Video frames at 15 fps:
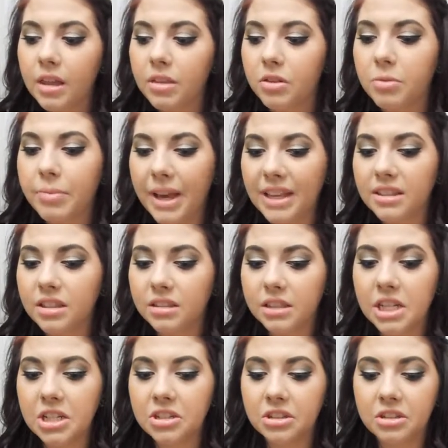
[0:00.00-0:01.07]
they're
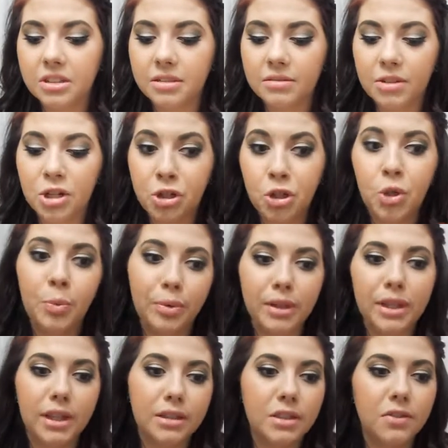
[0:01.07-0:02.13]
basically just
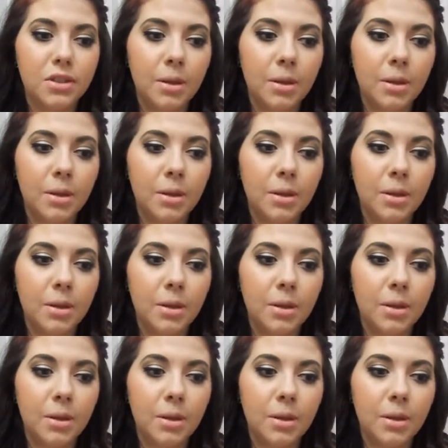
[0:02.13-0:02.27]
duplicates of